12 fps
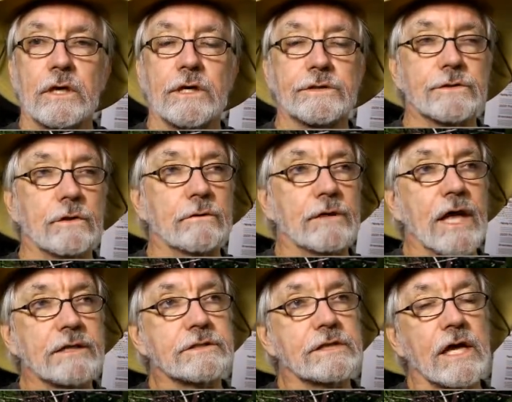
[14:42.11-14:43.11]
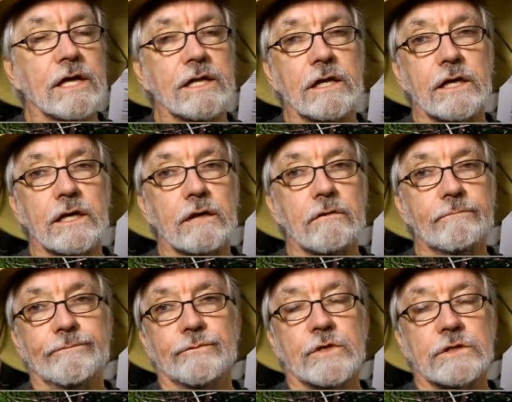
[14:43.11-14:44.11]
And so that's the idea here.
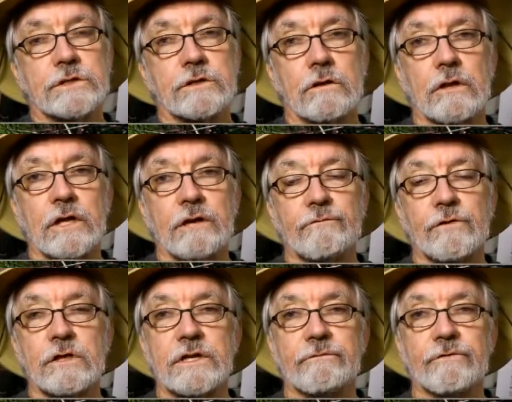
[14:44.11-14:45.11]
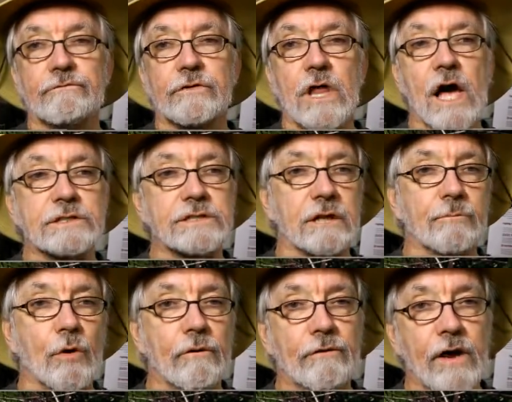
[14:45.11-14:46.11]
Just you're looking for the different velocity
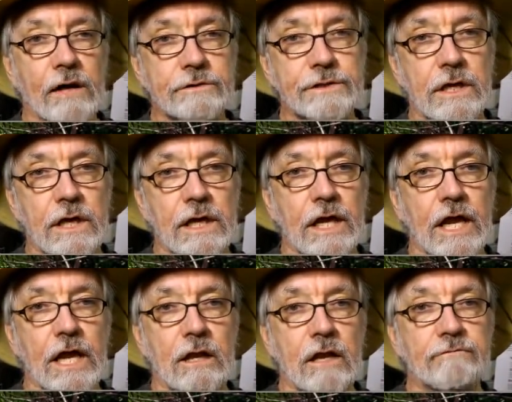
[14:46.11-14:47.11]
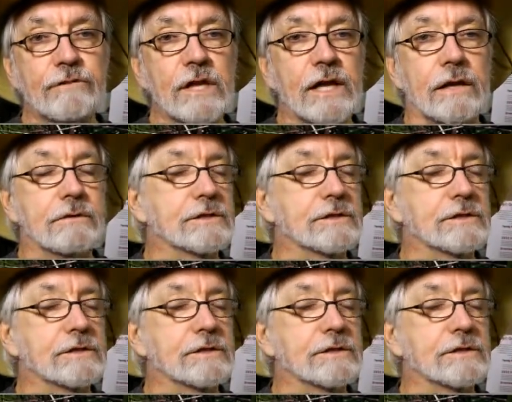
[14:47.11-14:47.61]
profiles in the flood.